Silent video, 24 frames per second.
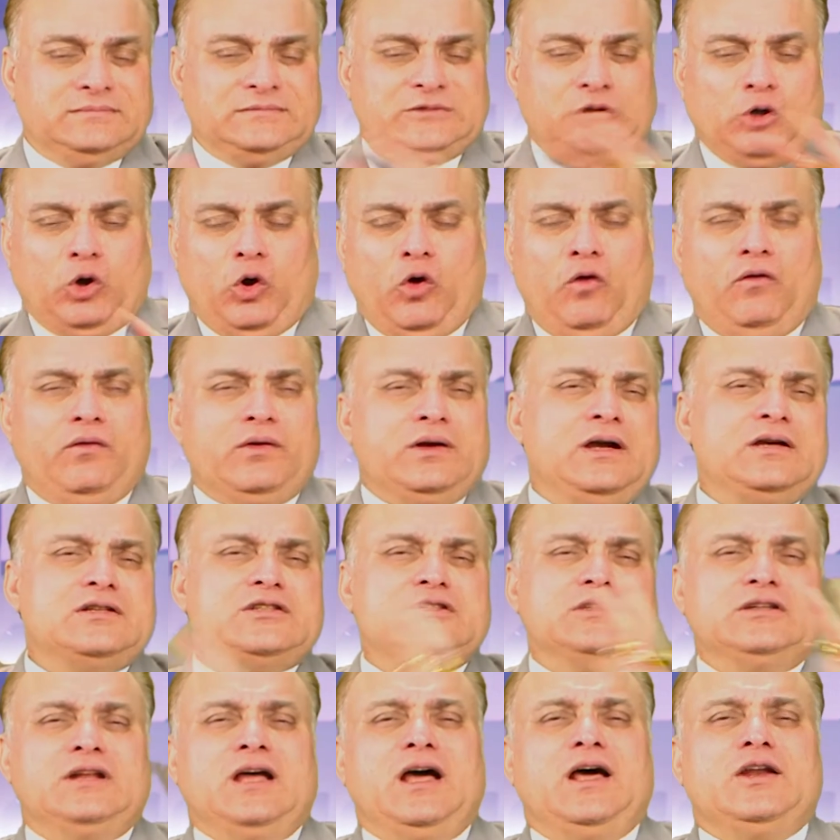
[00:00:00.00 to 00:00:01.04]
the overall
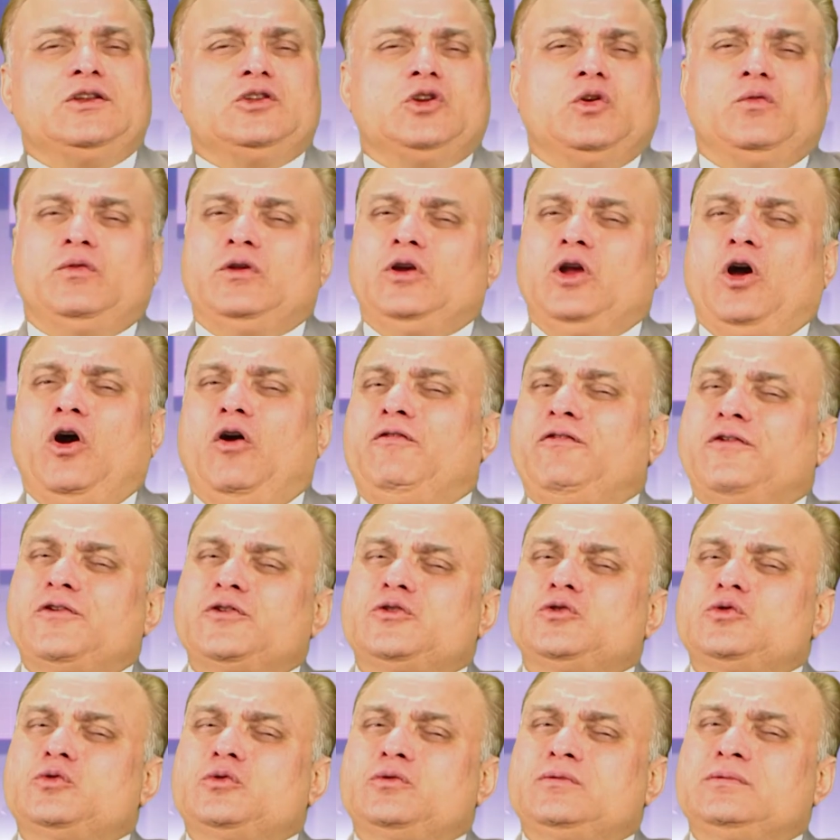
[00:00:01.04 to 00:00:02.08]
scenario will offer
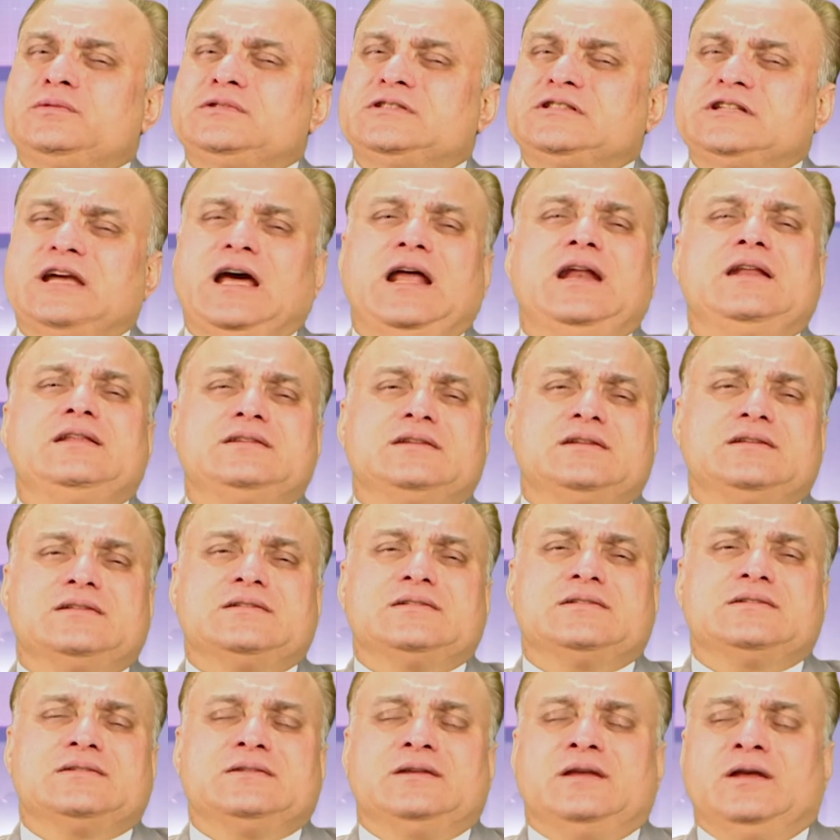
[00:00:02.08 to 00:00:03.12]
you
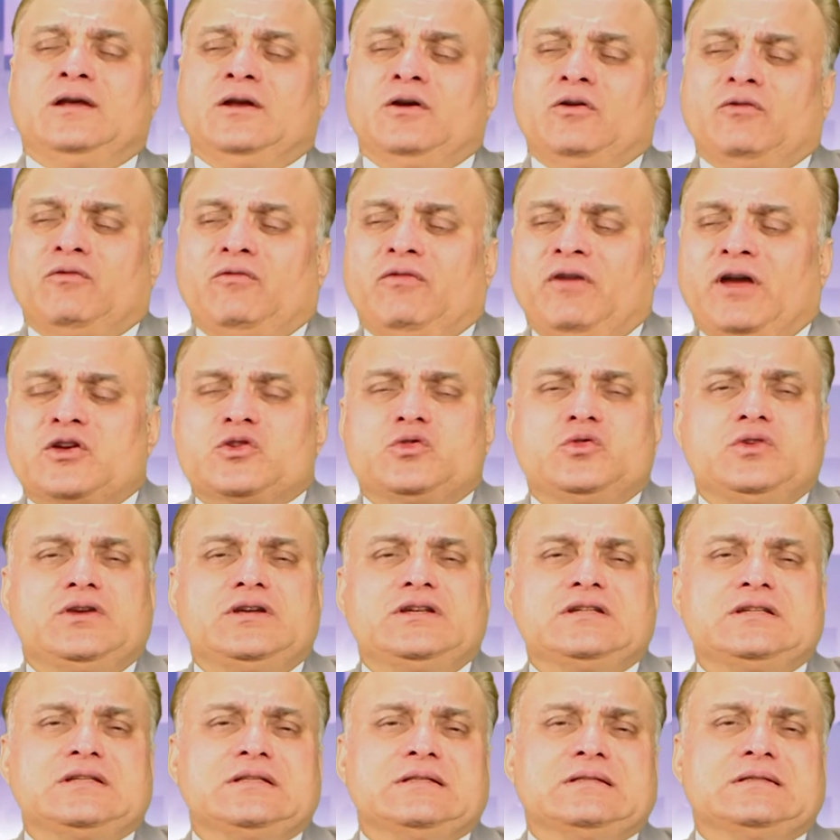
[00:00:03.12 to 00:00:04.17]
challenges,
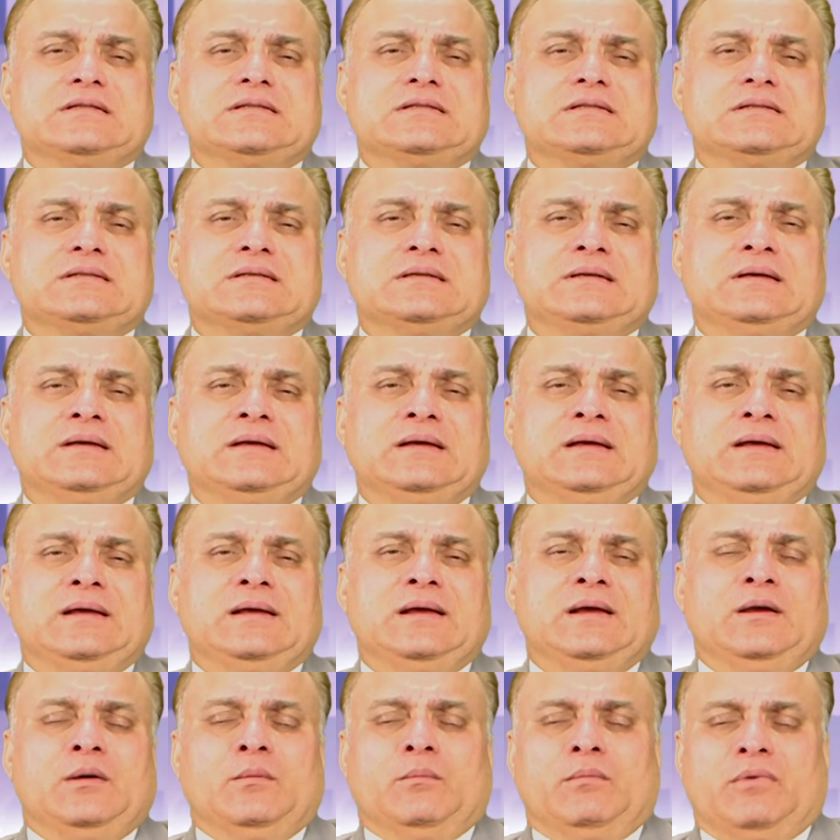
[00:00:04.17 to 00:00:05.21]
fluctuations.
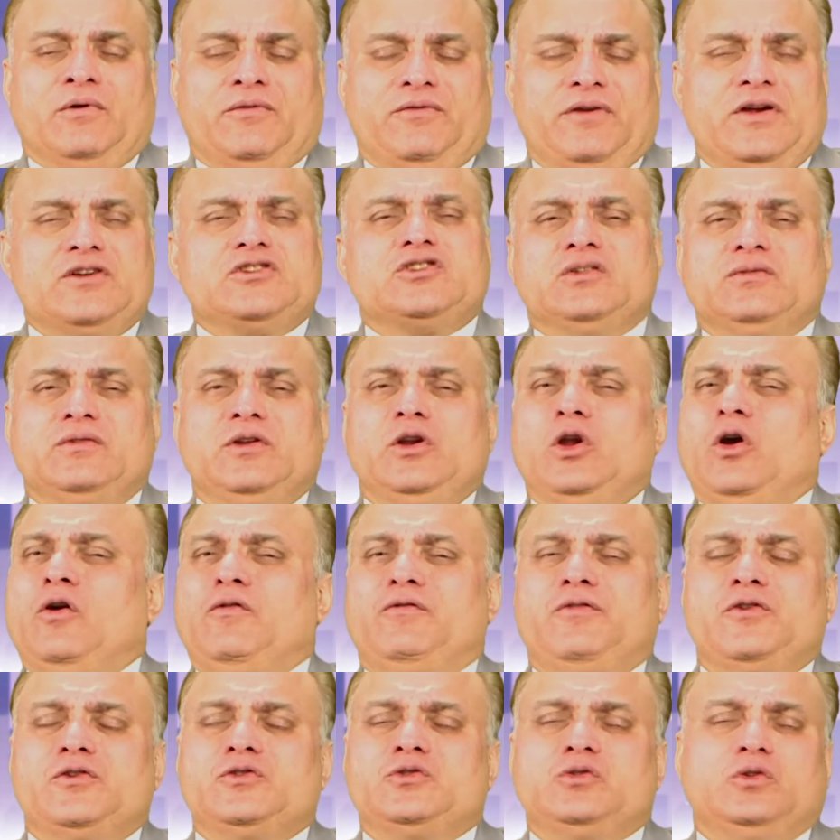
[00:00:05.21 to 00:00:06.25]
Profession will
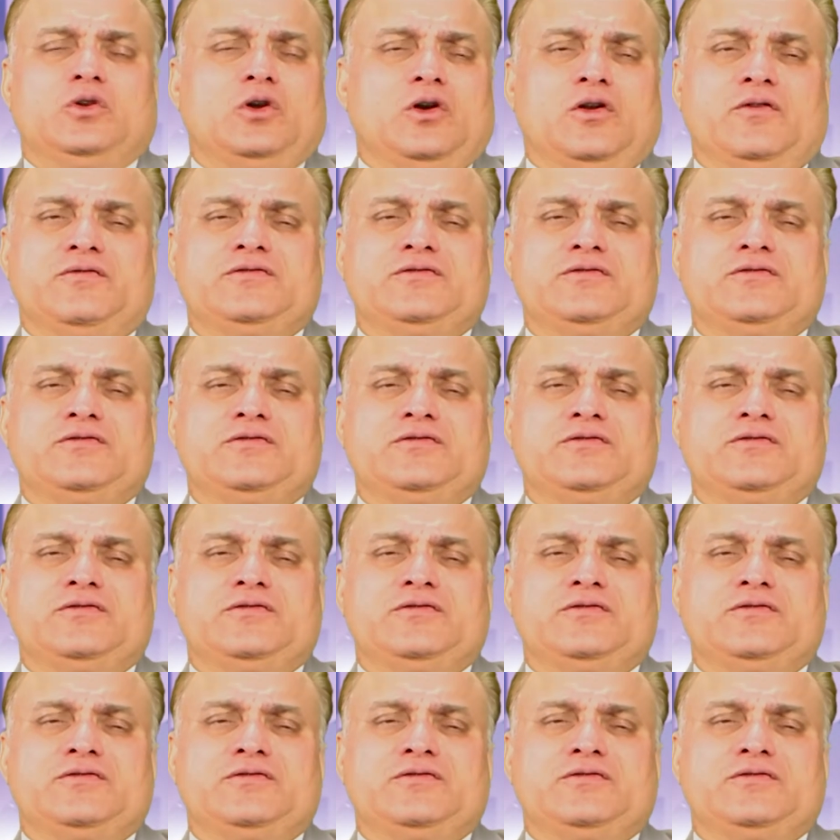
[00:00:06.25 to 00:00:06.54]
offer you a lot